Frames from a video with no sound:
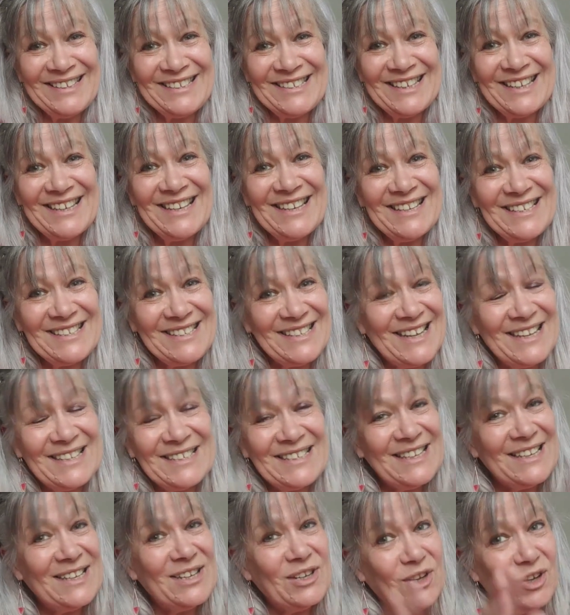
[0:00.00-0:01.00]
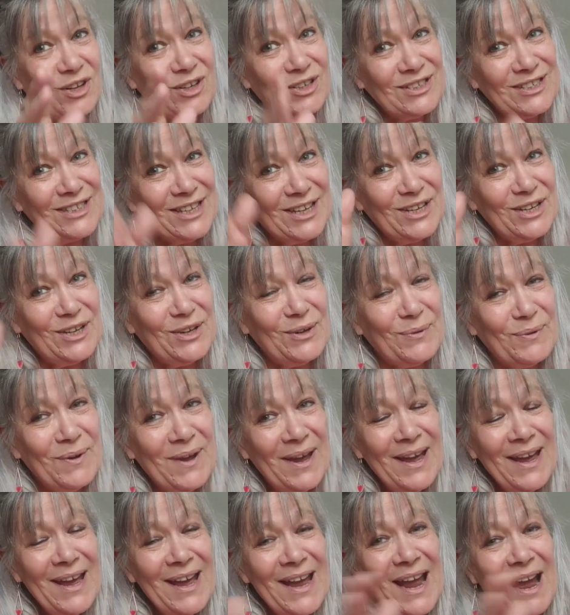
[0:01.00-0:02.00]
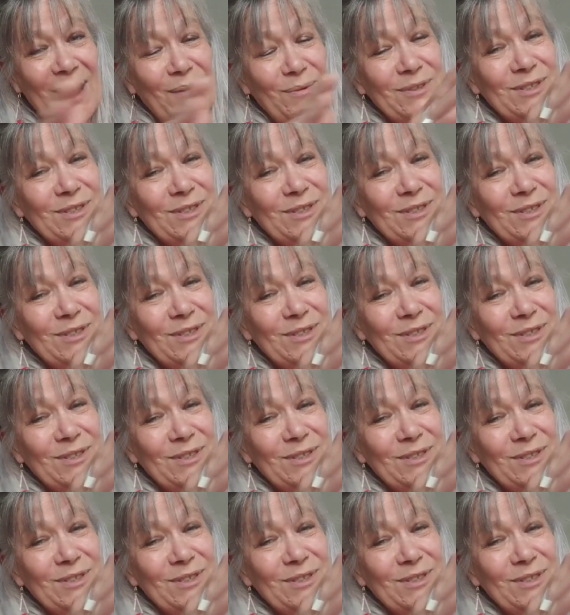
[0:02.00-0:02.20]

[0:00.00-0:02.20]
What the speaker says: didn't continue. I